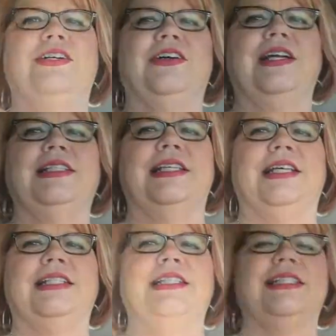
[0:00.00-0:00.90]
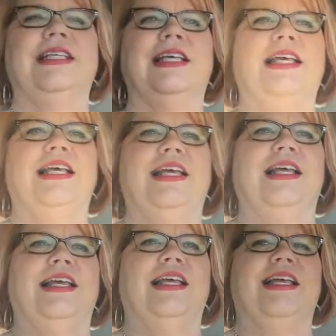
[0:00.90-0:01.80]
grandsons. But you're
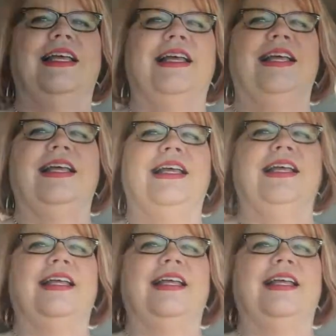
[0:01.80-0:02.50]
not going to post that.